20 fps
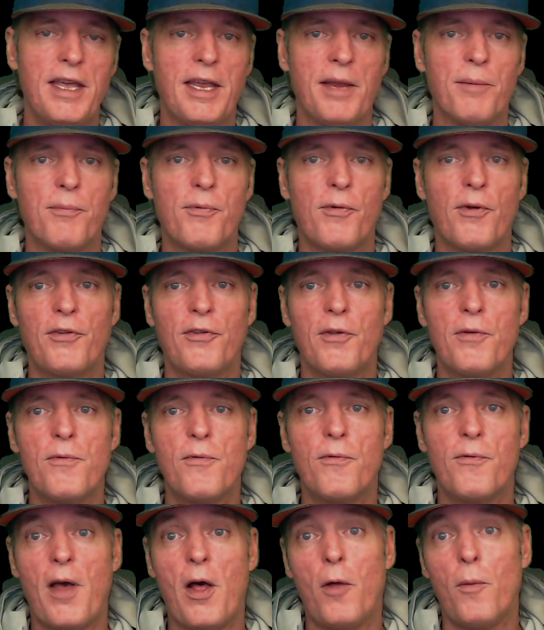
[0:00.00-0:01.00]

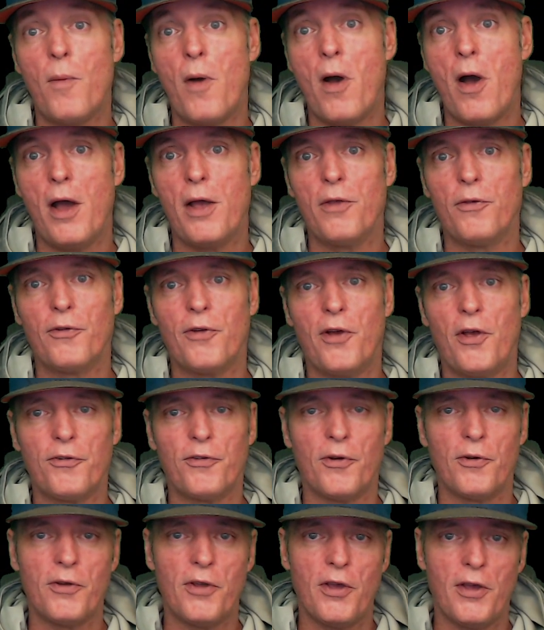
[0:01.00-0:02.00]
Imrisoned Felmaw is
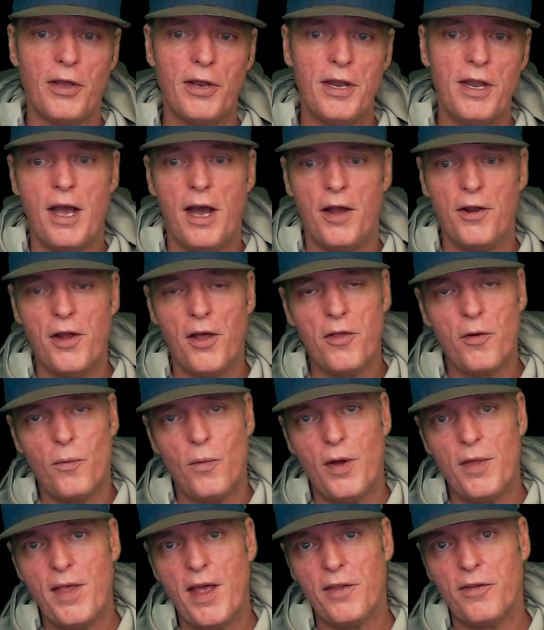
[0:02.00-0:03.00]
also good. Another
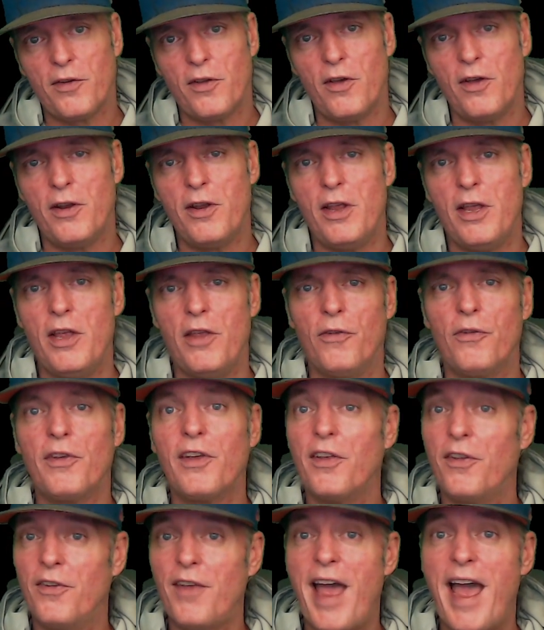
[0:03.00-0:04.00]
one that's good is
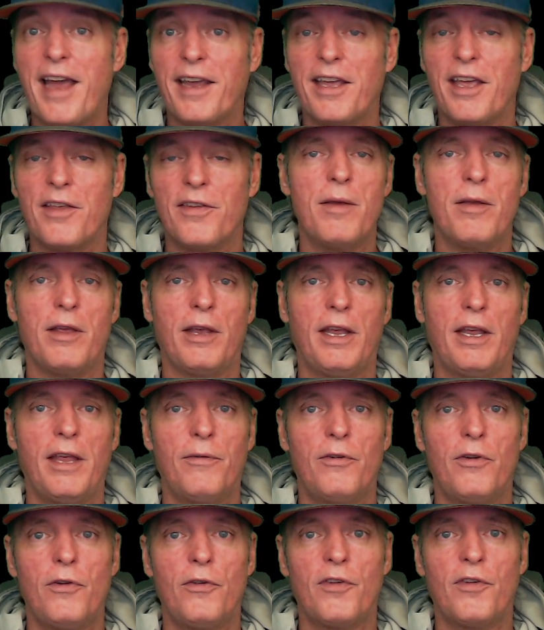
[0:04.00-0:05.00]
Kazakus. It
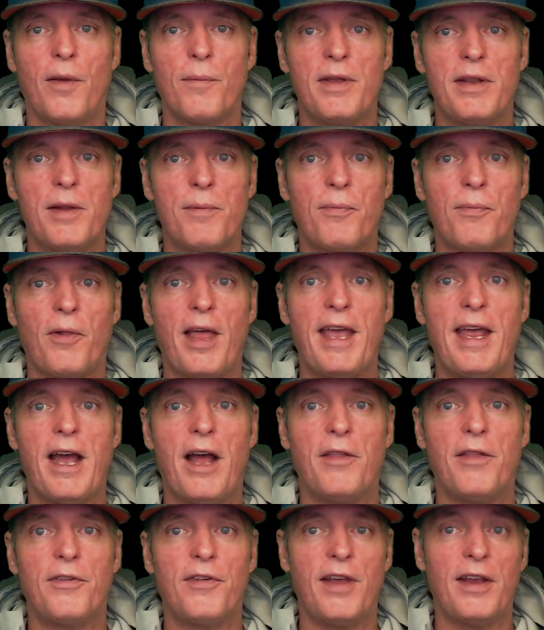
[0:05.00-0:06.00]
gives you something to play
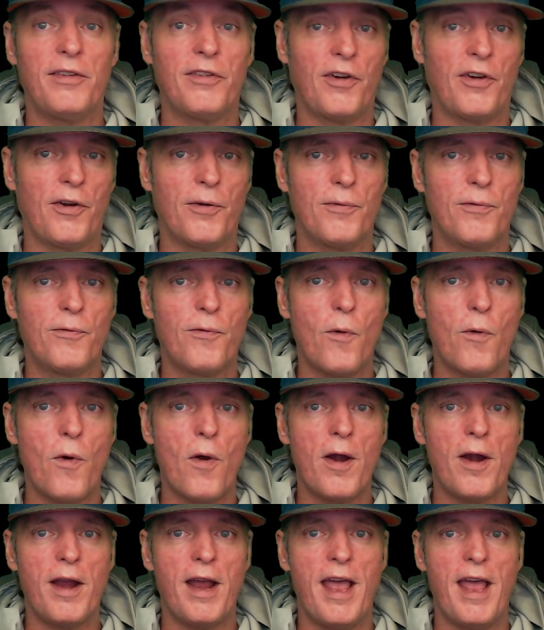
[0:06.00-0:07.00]
on, say, turn
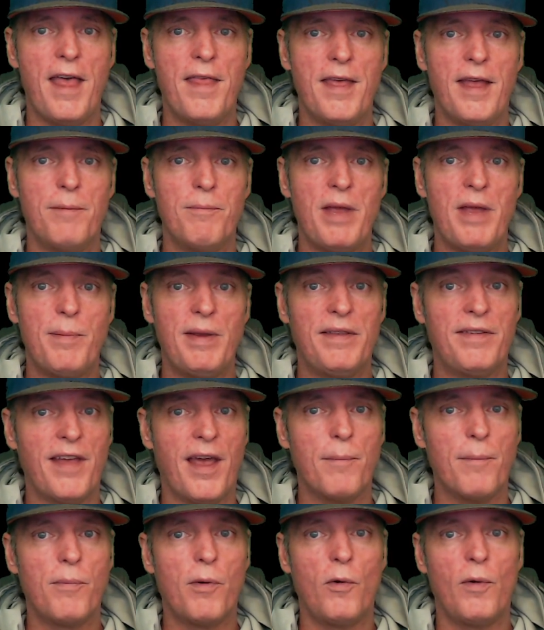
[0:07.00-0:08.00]
4, and then maybe
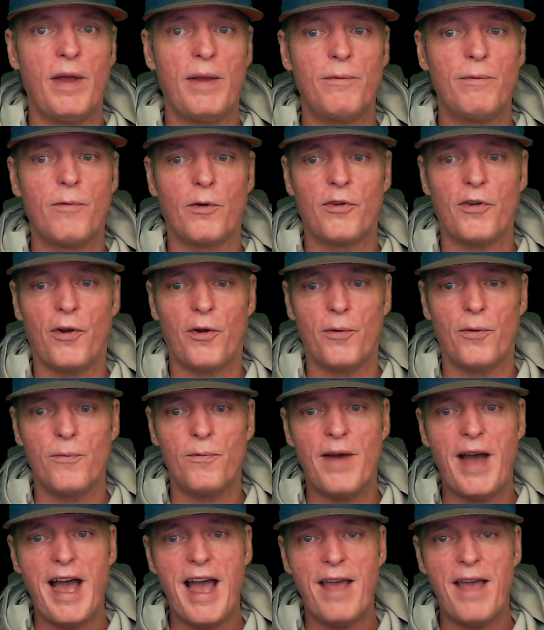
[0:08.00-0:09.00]
tempo in for turn
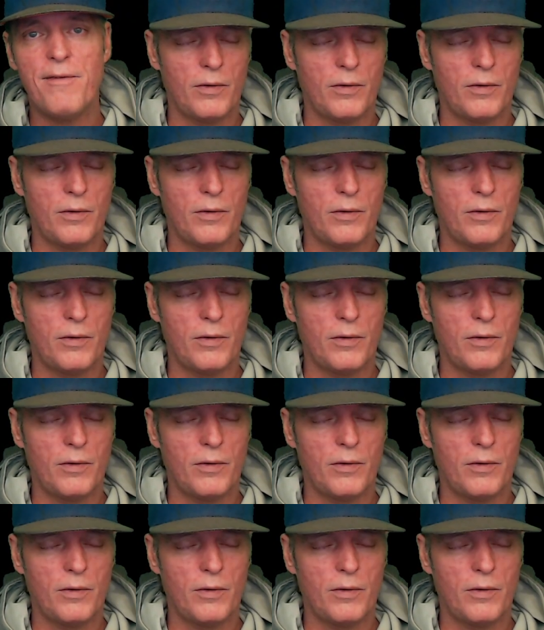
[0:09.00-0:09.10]
5.